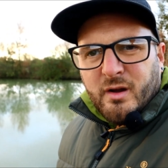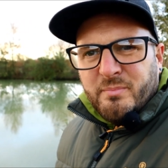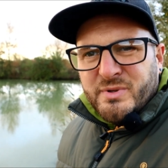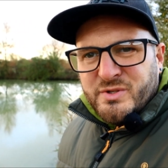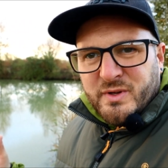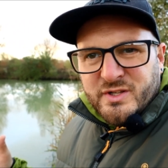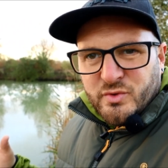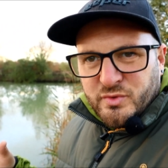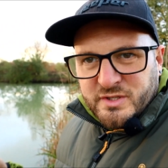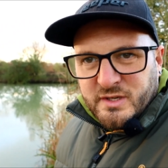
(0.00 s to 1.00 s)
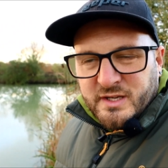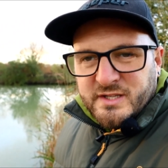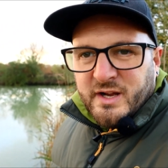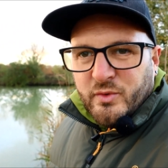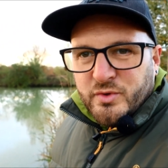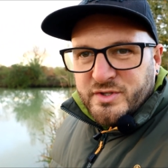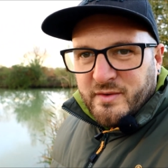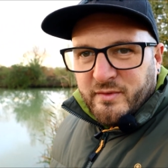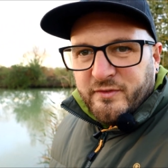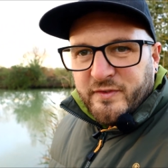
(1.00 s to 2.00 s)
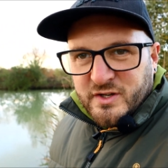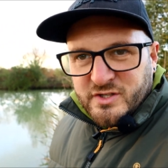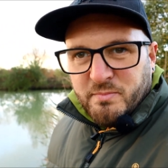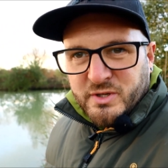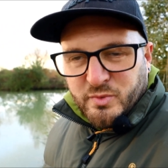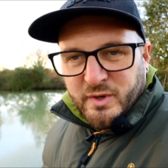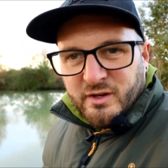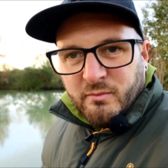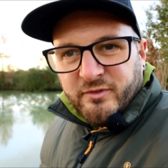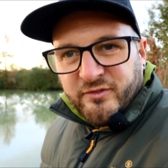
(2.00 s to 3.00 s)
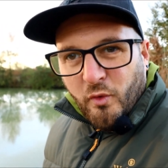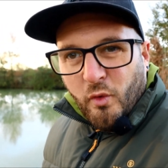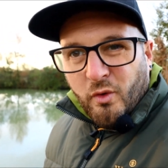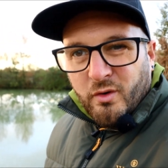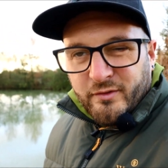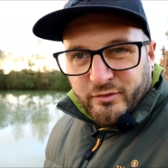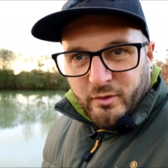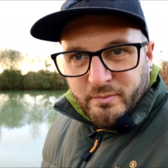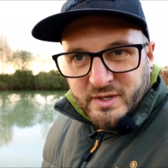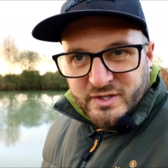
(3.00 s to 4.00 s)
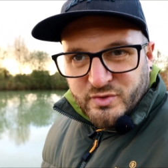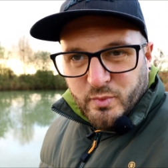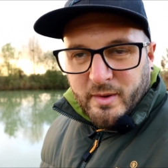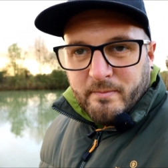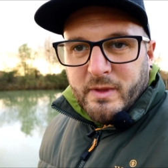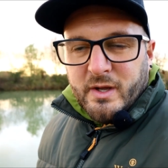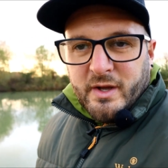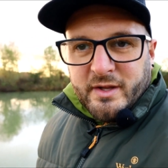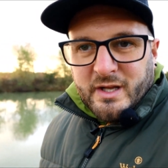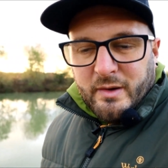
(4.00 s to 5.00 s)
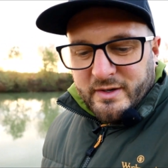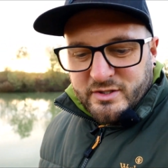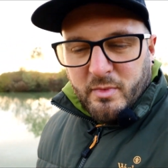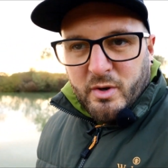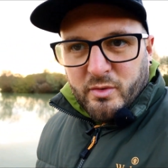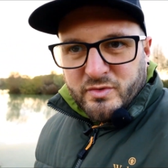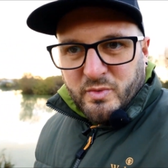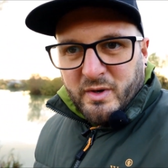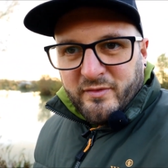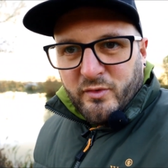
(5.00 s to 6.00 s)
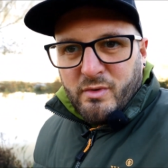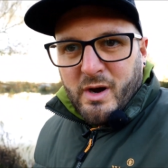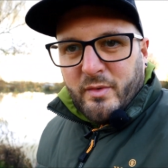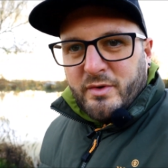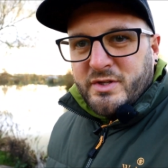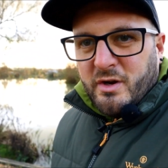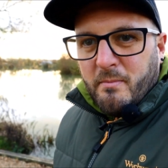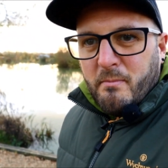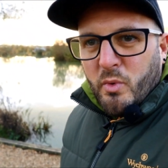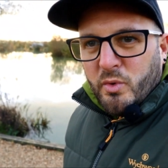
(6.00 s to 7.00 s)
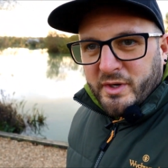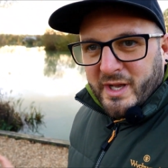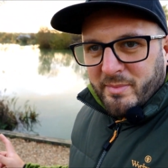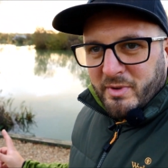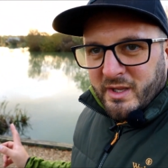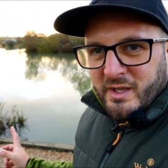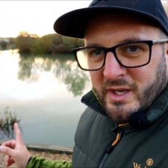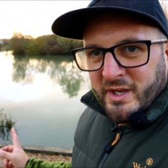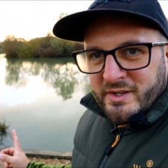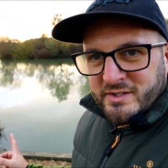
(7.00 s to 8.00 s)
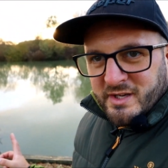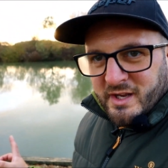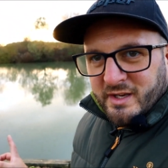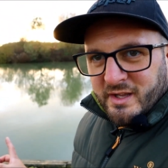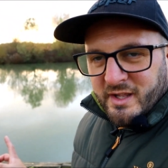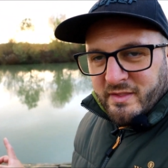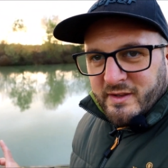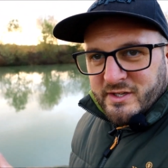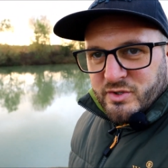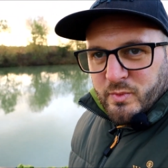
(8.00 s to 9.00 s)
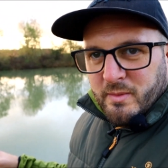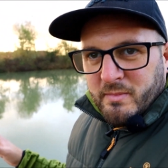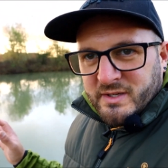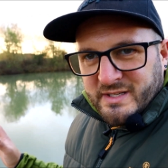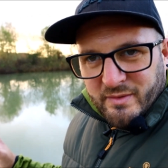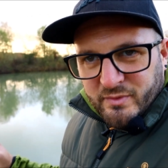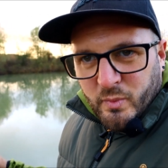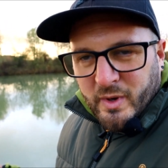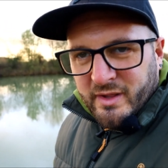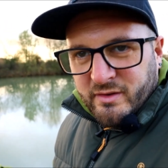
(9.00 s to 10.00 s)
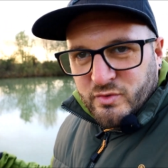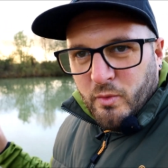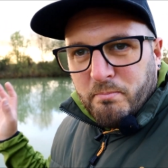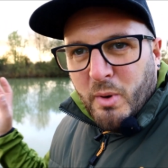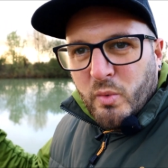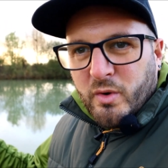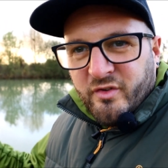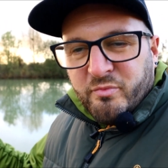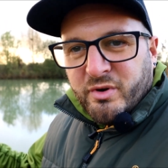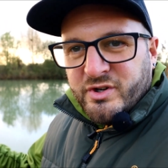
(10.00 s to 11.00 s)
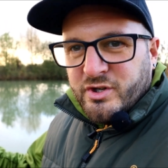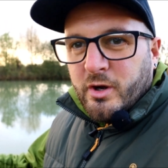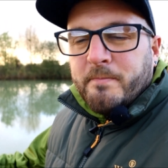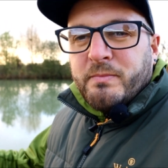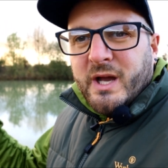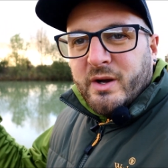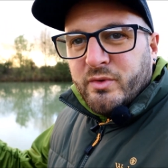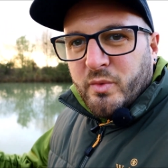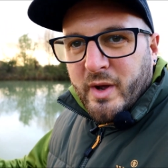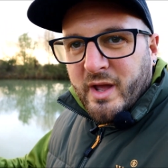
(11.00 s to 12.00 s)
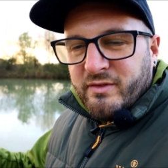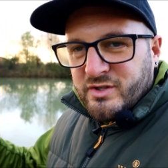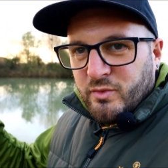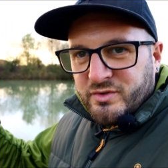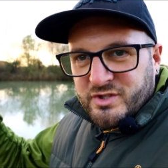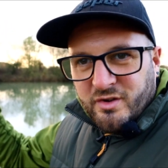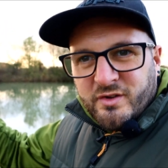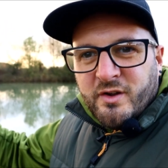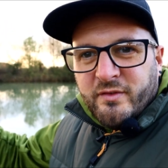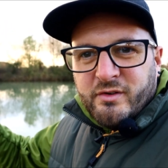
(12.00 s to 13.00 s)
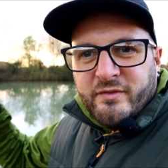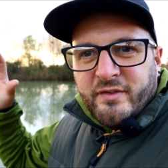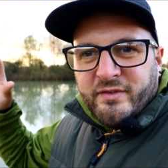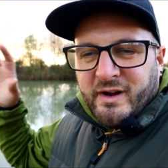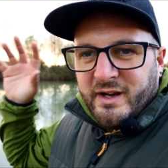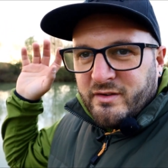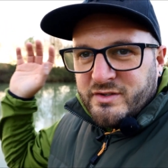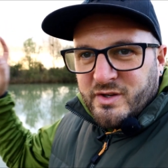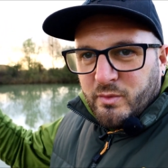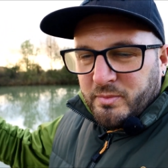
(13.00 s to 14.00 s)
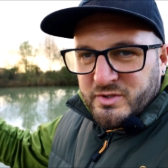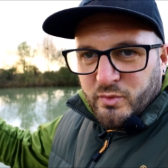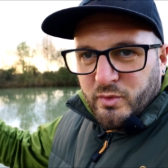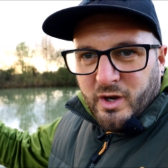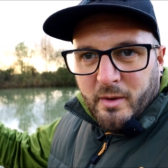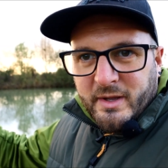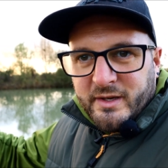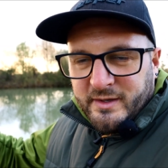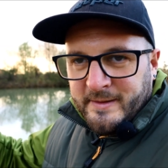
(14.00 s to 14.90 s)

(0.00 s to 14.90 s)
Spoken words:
between sort of 6 or 7 fish between them, 4 from this swim. Now as I'm only on 24 hours, I'm more than happy sitting in this swim. It's out the way of the sort of bulk of pressure, out the way of the sort of turnover of other anglers that will be sort of coming